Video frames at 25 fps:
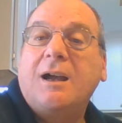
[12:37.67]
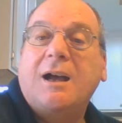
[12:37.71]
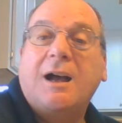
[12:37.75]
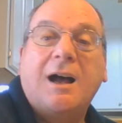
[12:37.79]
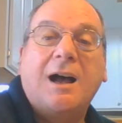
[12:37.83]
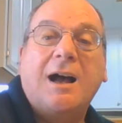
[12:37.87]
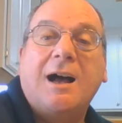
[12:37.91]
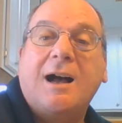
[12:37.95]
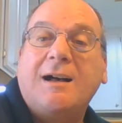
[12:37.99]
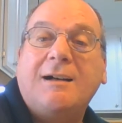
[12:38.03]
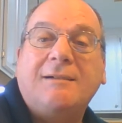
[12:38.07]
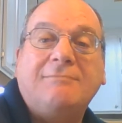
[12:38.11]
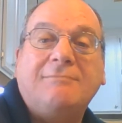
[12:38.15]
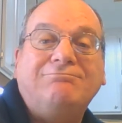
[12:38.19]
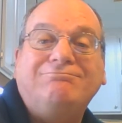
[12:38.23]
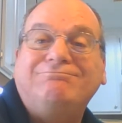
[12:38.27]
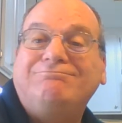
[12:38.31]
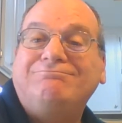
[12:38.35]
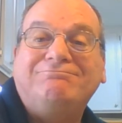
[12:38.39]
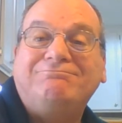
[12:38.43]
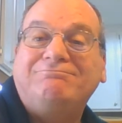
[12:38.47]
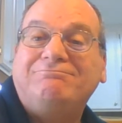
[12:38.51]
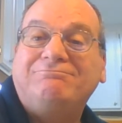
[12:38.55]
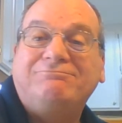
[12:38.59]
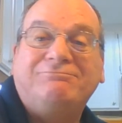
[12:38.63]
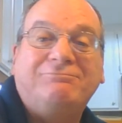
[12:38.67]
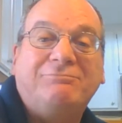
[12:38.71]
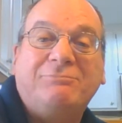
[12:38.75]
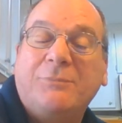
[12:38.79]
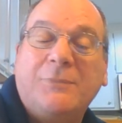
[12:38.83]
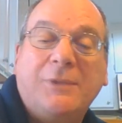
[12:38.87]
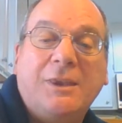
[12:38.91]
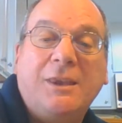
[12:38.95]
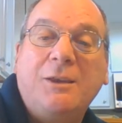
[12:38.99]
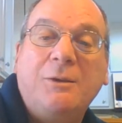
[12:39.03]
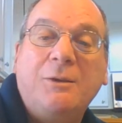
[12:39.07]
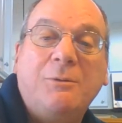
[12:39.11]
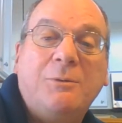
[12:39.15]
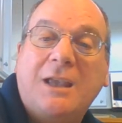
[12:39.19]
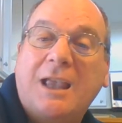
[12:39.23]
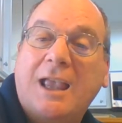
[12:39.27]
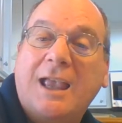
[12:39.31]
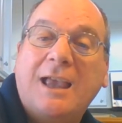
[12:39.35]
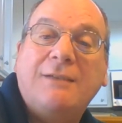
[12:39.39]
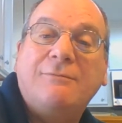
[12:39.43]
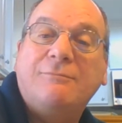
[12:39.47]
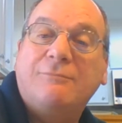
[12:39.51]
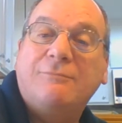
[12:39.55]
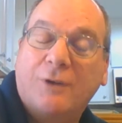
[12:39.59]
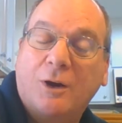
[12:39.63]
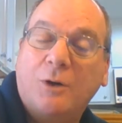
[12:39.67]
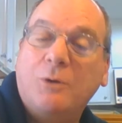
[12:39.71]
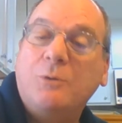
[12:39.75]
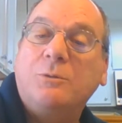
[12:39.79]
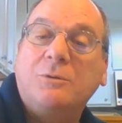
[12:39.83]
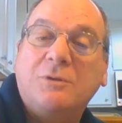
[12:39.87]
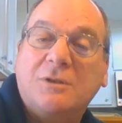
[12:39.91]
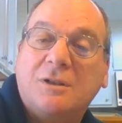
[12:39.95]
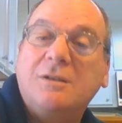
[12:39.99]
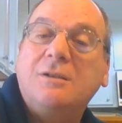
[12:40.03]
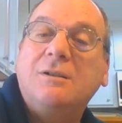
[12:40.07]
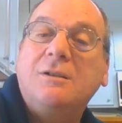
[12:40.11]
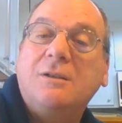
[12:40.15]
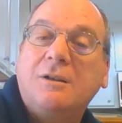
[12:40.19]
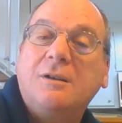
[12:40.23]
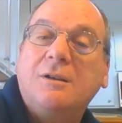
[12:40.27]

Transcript: Uh, you can't vote